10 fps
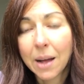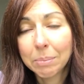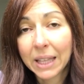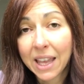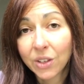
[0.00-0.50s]

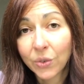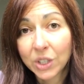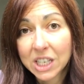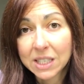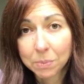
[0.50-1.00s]
plant
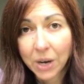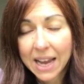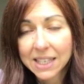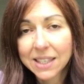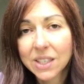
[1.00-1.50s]
for this
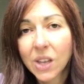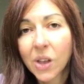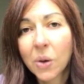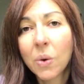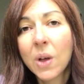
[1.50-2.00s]
price.
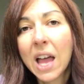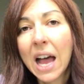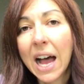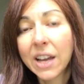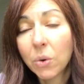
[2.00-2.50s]
So
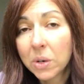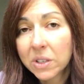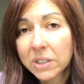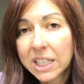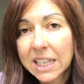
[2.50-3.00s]
I
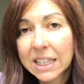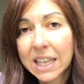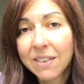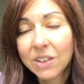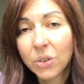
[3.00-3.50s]
ordered it
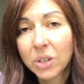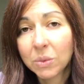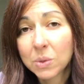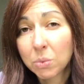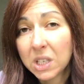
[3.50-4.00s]
even though
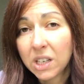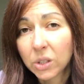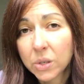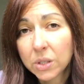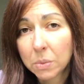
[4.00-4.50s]
it was really
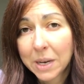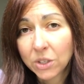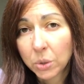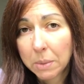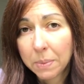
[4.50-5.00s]
close to my
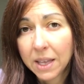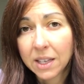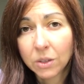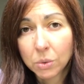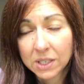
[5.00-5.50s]
trip
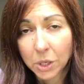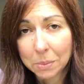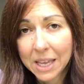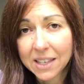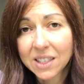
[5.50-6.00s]
to
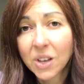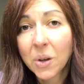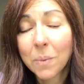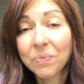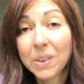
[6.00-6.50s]
Serbia.
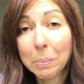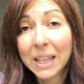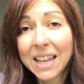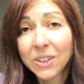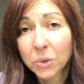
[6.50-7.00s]
So the
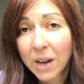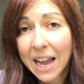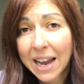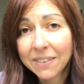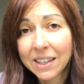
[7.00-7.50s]
plant
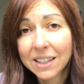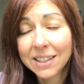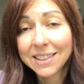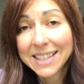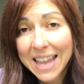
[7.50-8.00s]
arrived
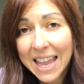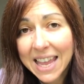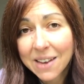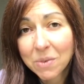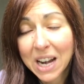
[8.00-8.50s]
the
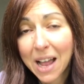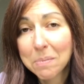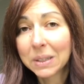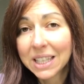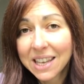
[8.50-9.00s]
day when
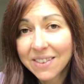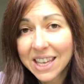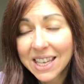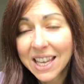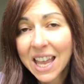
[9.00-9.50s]
I'm
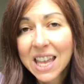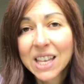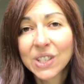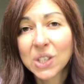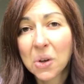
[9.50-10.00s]
leaving,
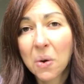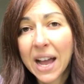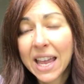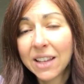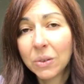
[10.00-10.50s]
so
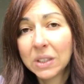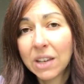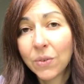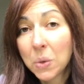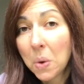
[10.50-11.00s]
I had
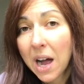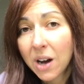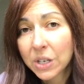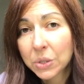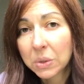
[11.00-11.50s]
only a few
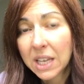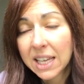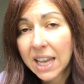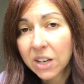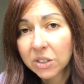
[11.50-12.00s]
hours to
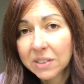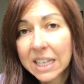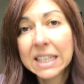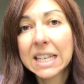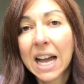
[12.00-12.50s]
take care of
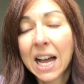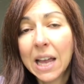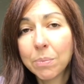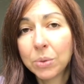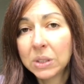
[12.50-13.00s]
it.
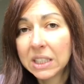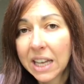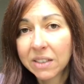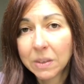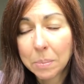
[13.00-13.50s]
I pulled it
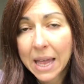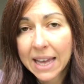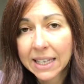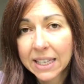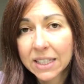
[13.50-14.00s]
out of the
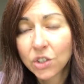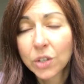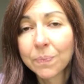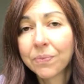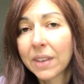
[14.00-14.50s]

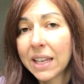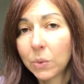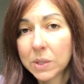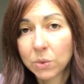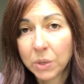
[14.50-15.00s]
package.
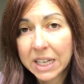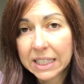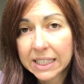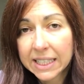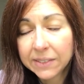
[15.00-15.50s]
It was
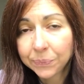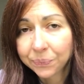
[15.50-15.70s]
wrinkly,